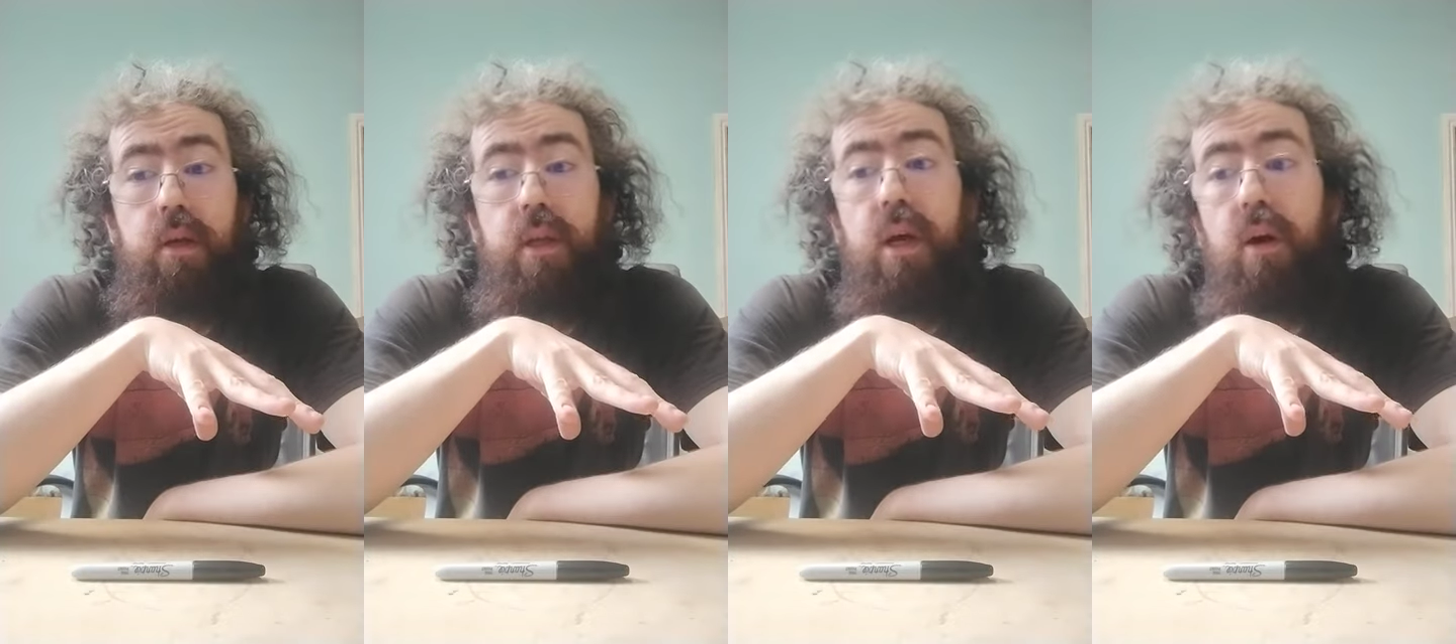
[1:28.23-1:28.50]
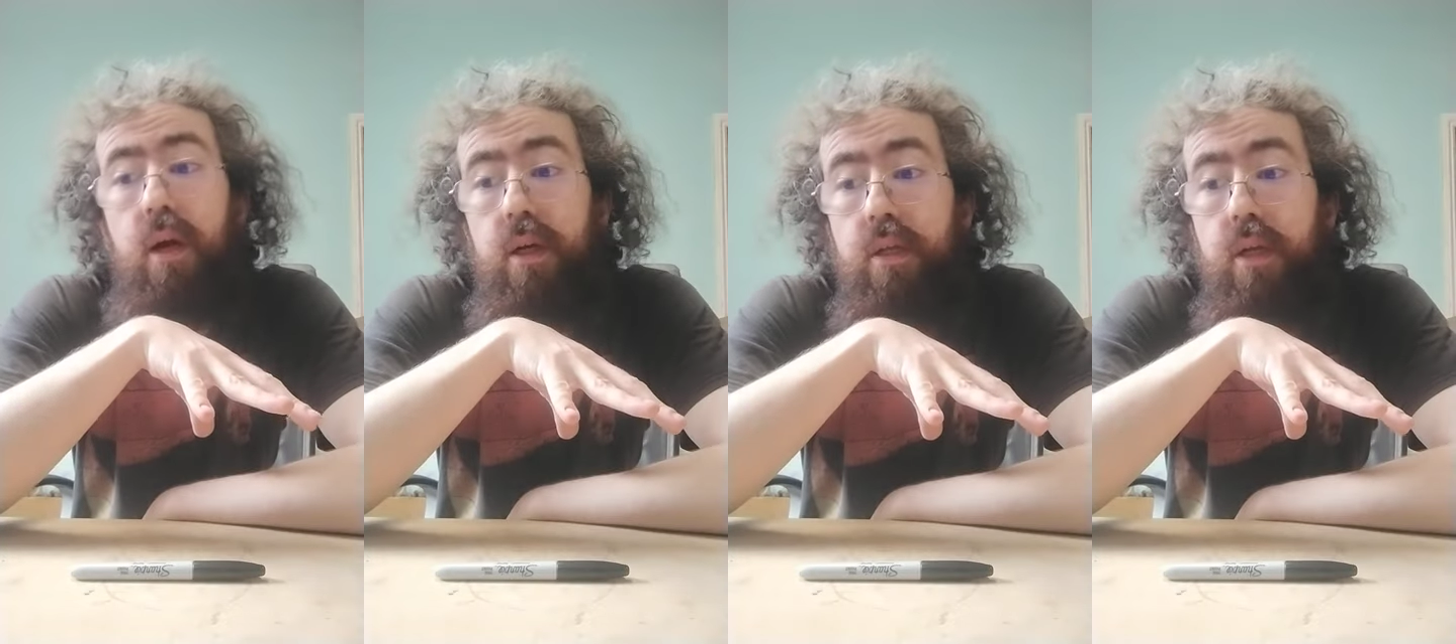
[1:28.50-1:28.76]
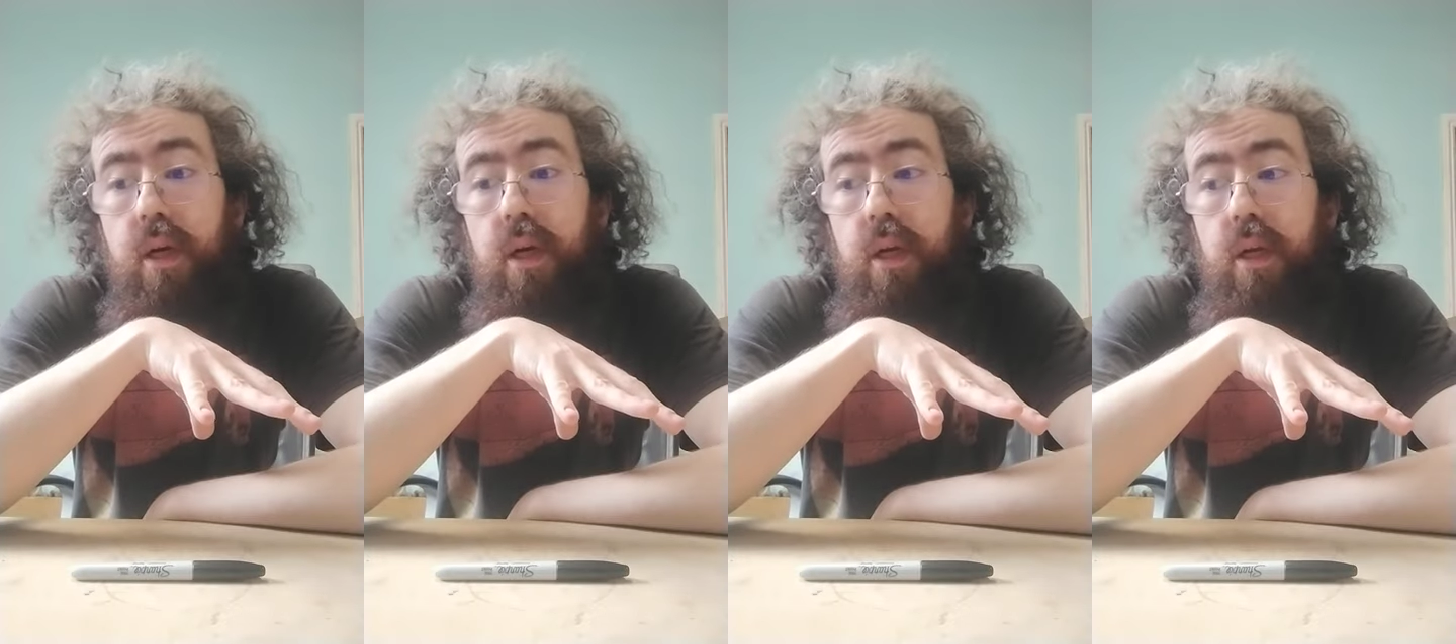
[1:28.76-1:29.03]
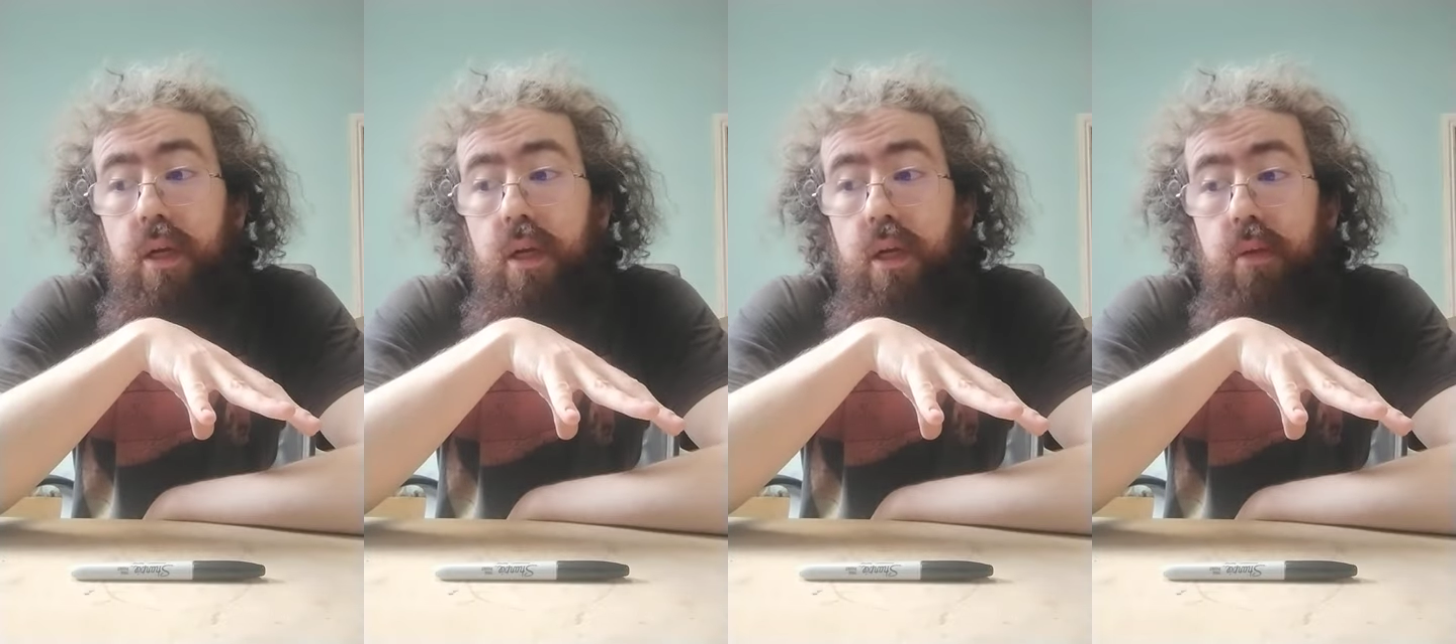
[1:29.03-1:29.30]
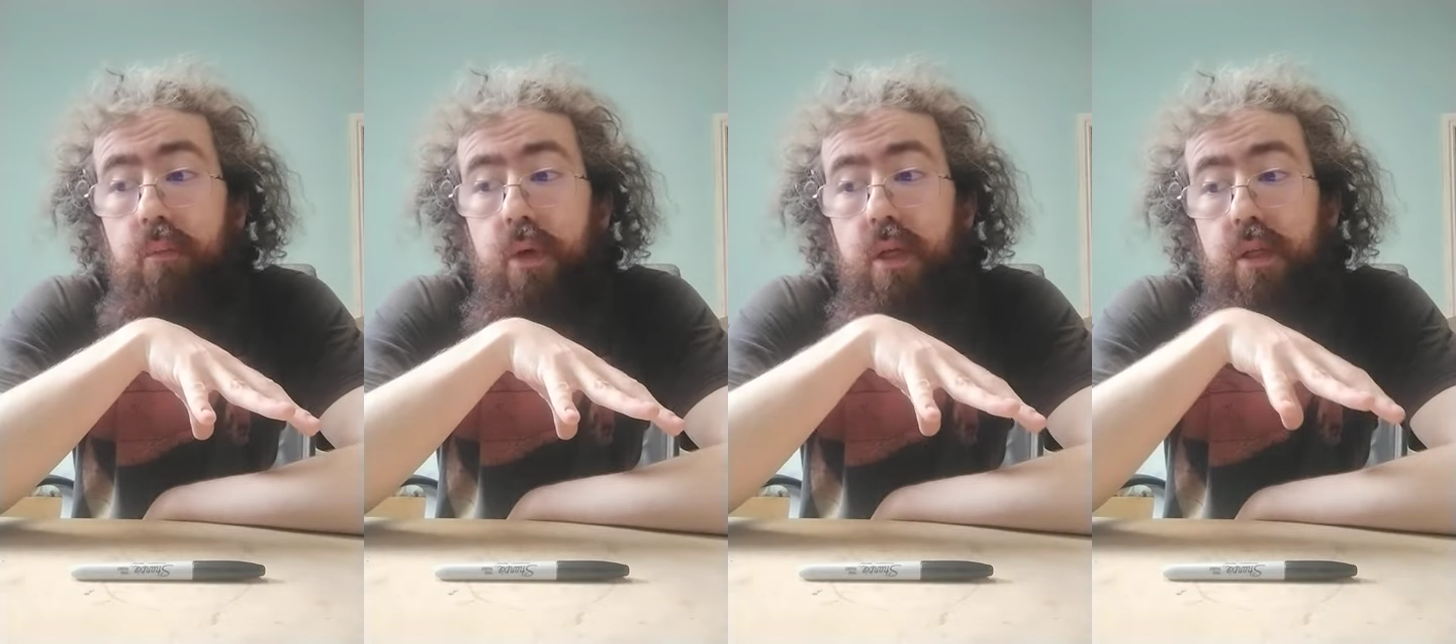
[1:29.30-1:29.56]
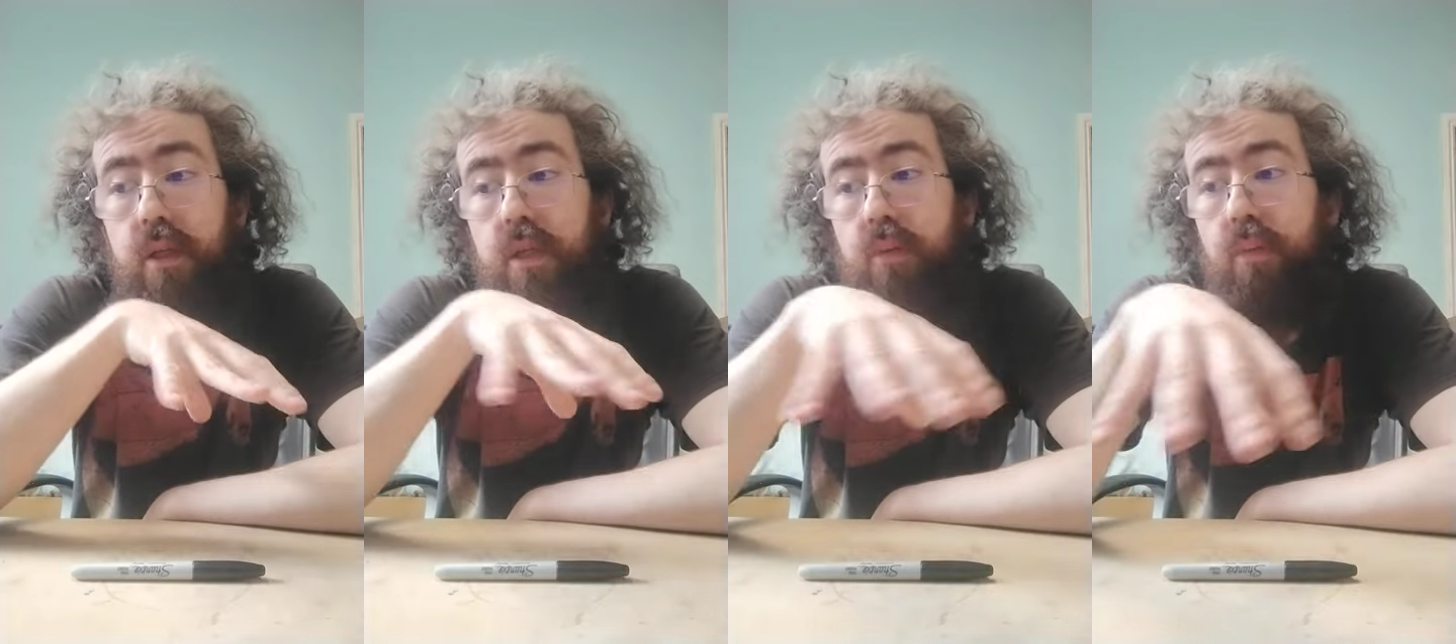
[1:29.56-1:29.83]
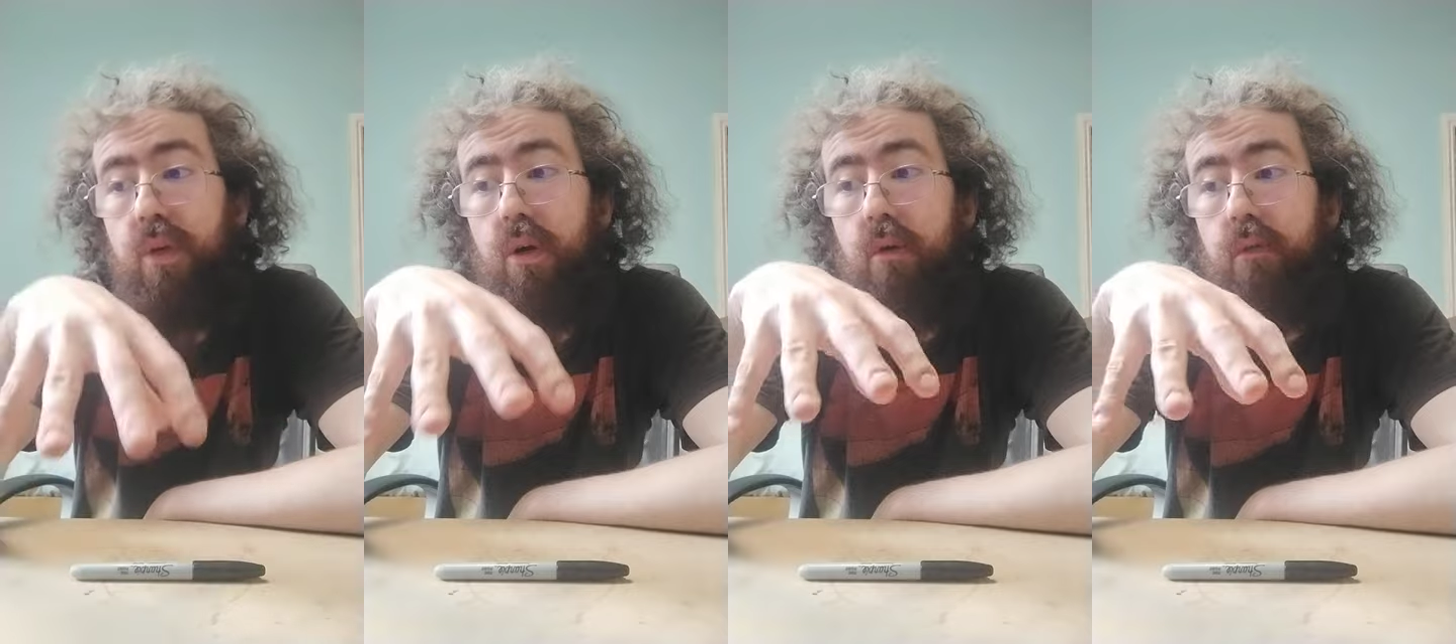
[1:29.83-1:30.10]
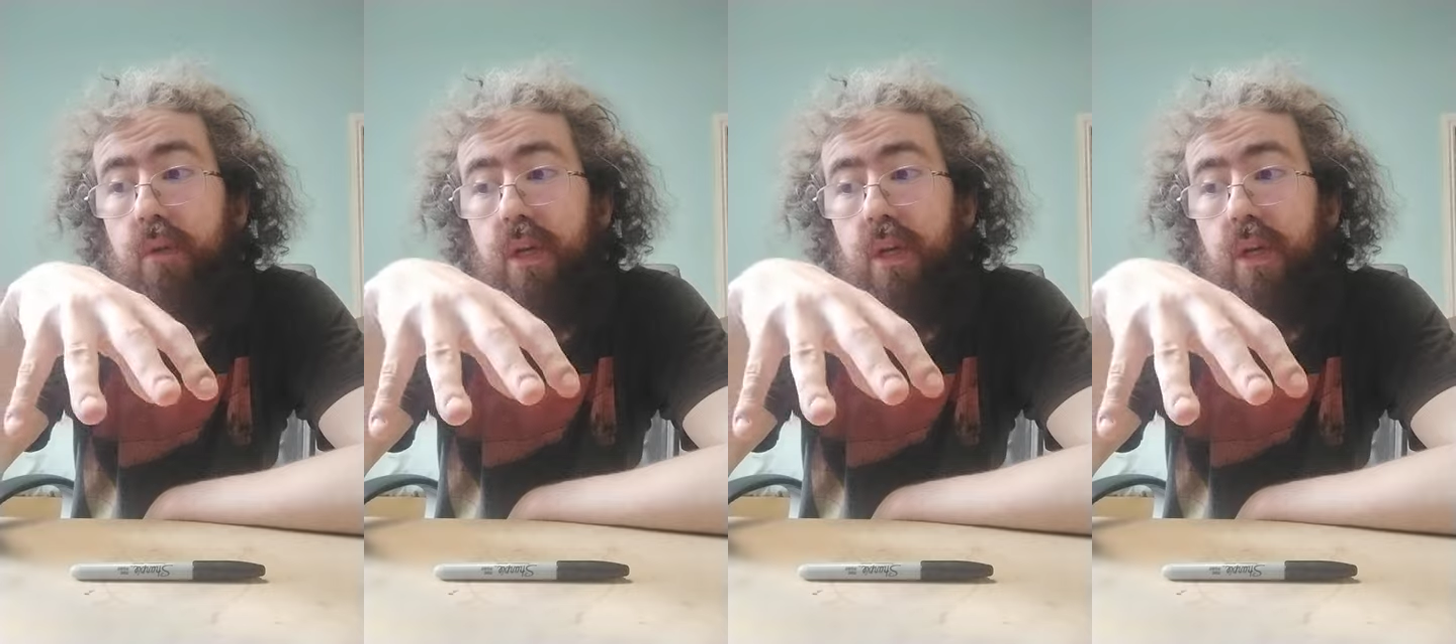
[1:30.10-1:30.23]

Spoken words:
their anxiety pisses me off,